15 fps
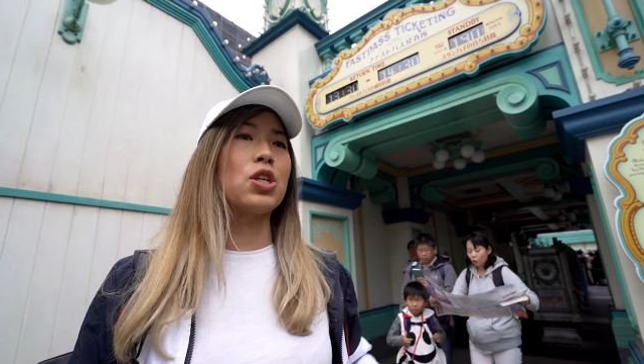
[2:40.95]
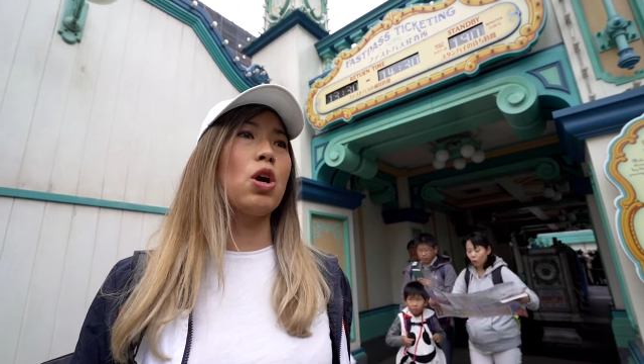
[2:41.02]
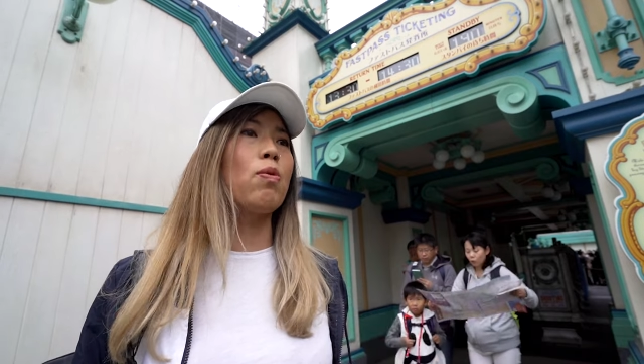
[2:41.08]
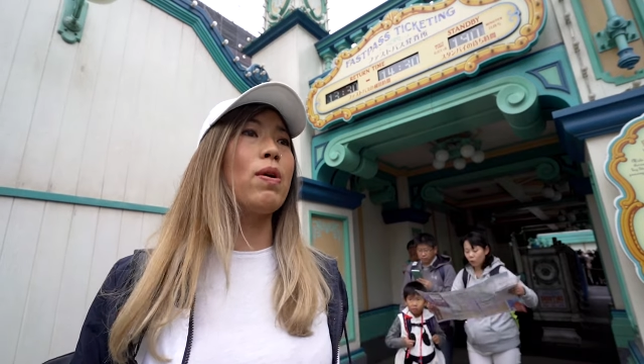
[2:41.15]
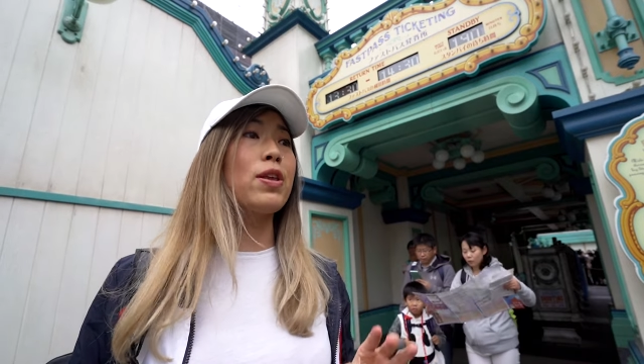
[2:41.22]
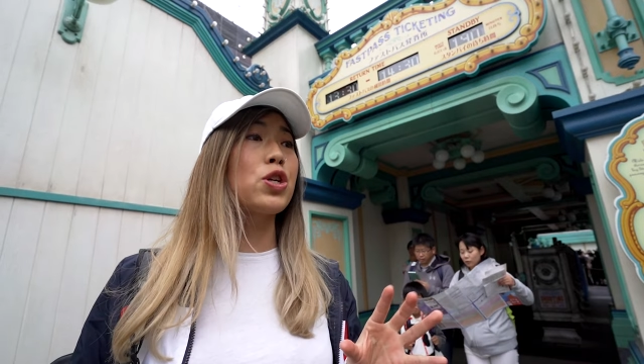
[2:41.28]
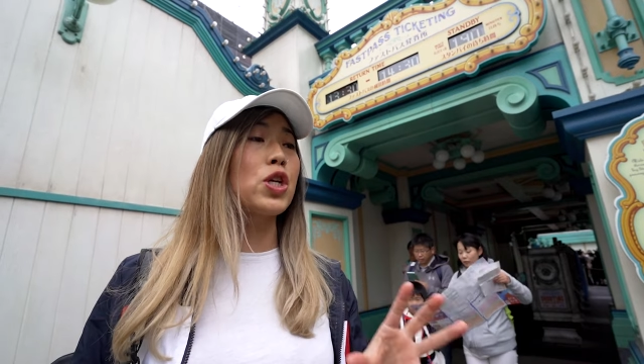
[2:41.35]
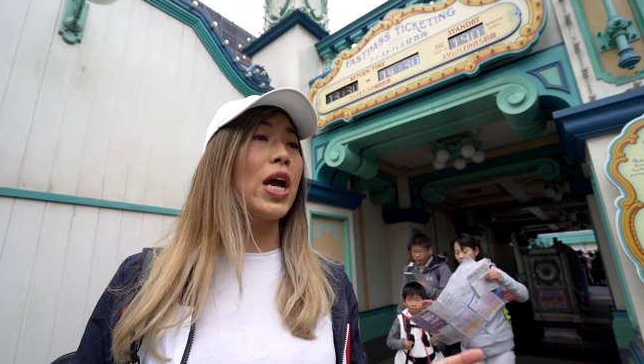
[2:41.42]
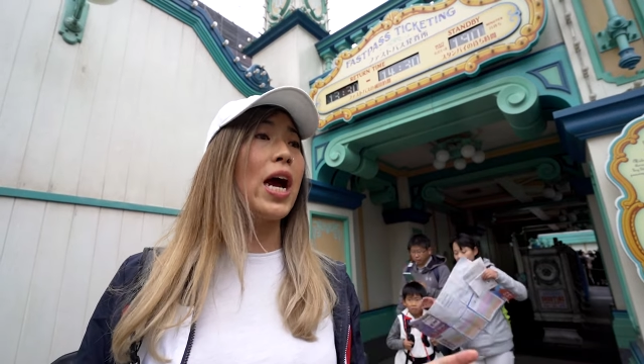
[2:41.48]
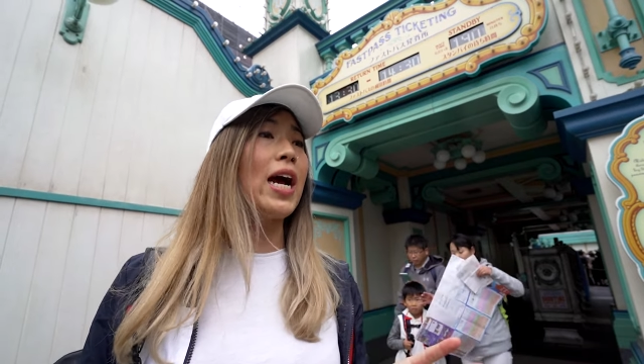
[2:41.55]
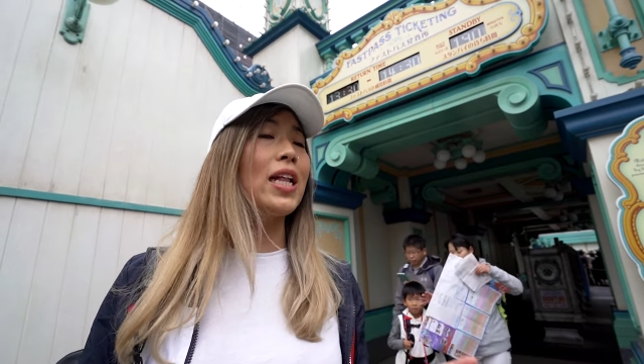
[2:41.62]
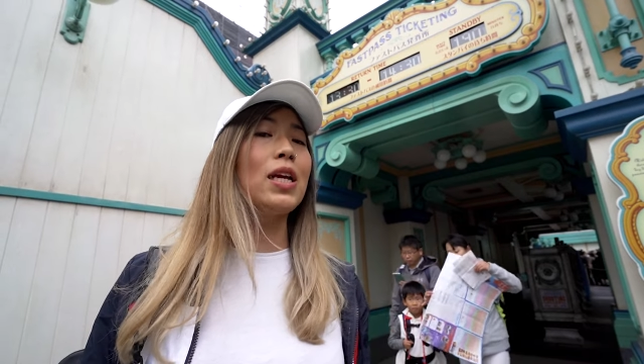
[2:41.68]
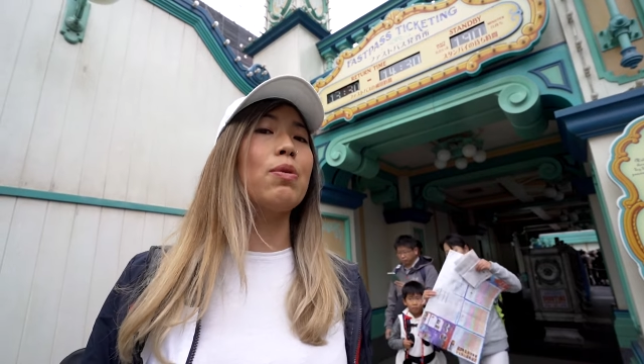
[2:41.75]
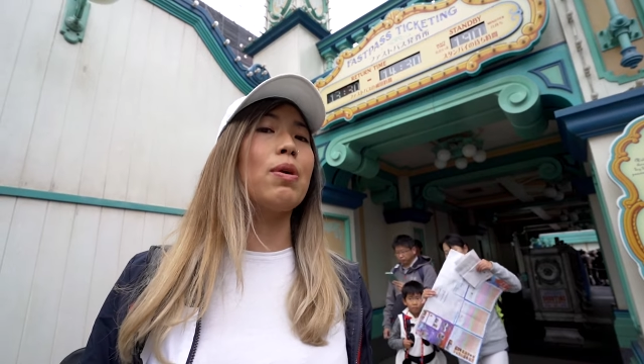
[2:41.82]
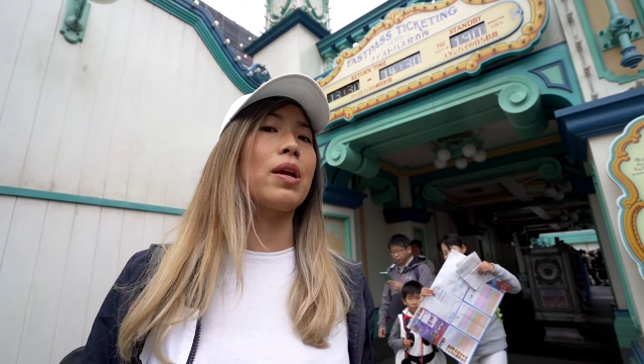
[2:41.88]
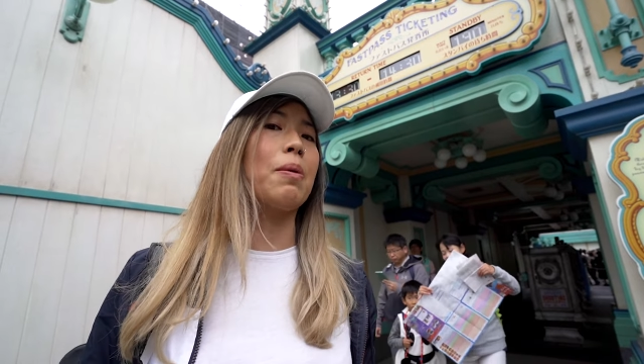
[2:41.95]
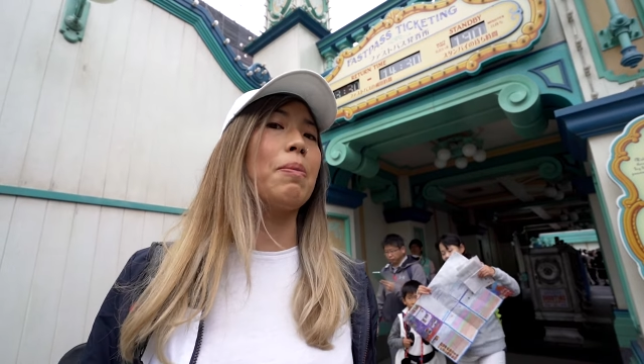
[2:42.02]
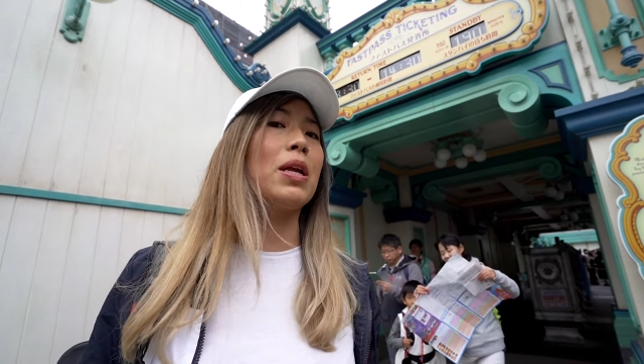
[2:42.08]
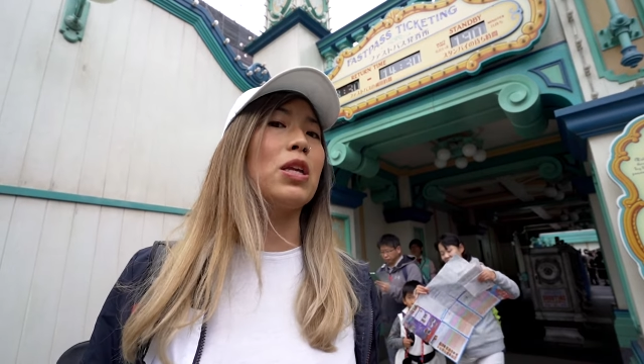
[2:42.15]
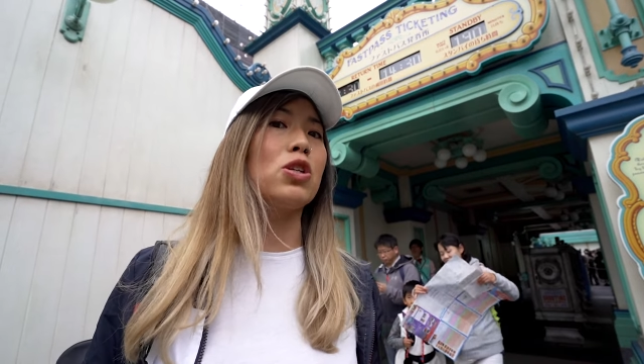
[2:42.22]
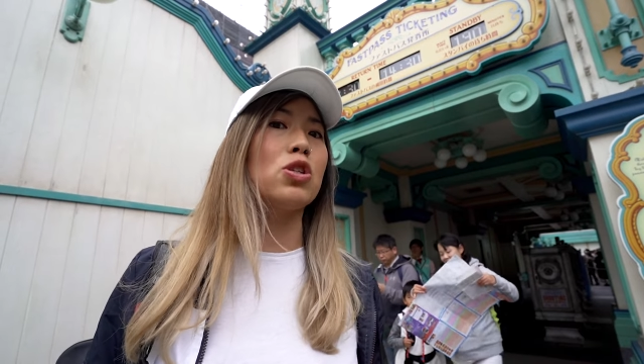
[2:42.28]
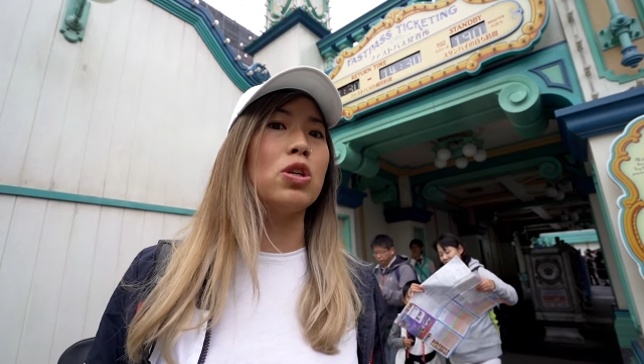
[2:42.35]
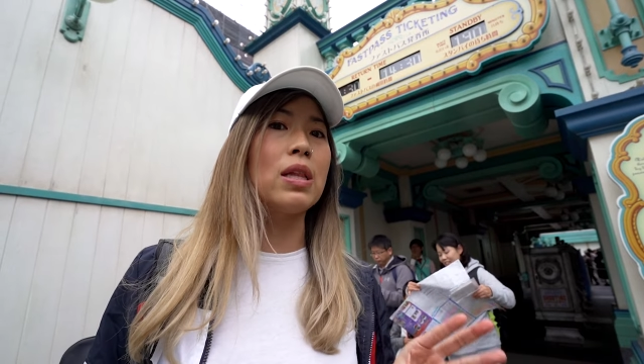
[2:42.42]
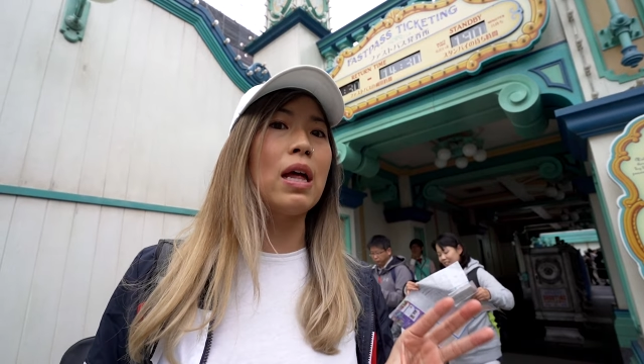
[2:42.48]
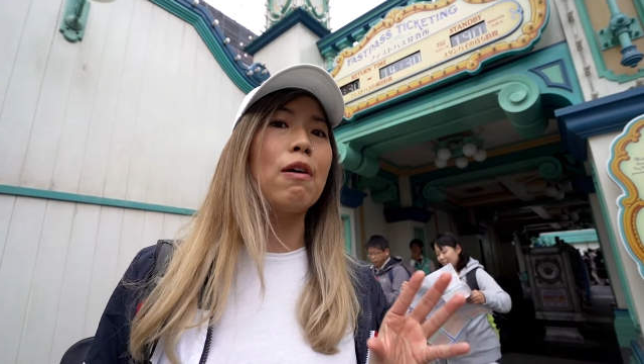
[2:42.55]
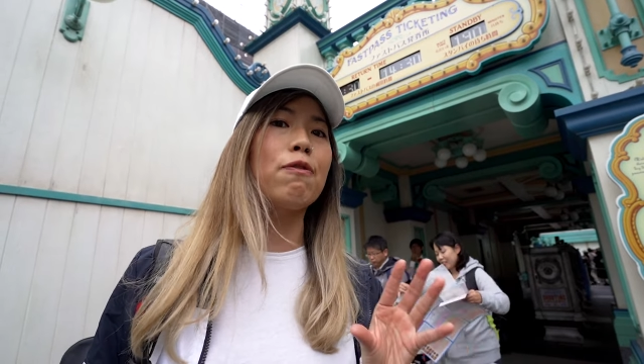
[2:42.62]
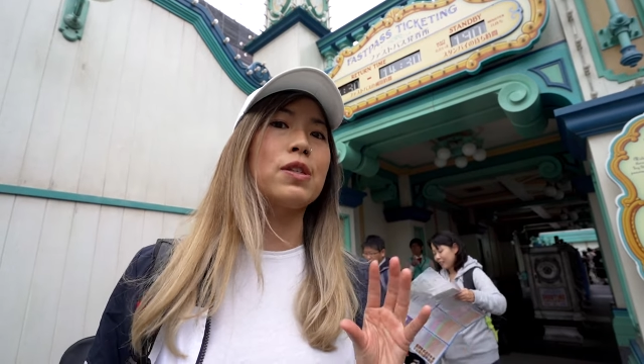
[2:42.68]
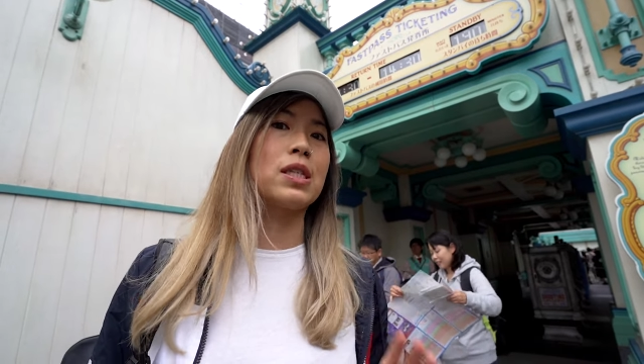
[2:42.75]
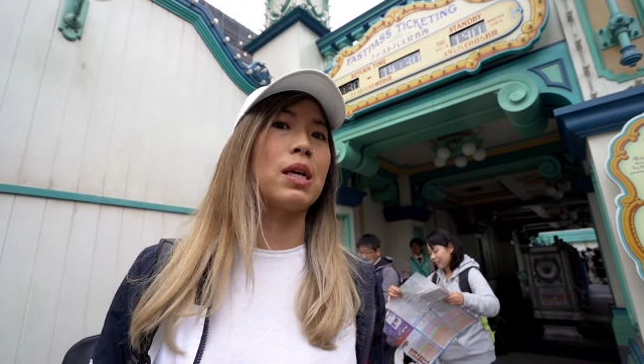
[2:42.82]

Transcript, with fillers: So we do highly recommend you do that for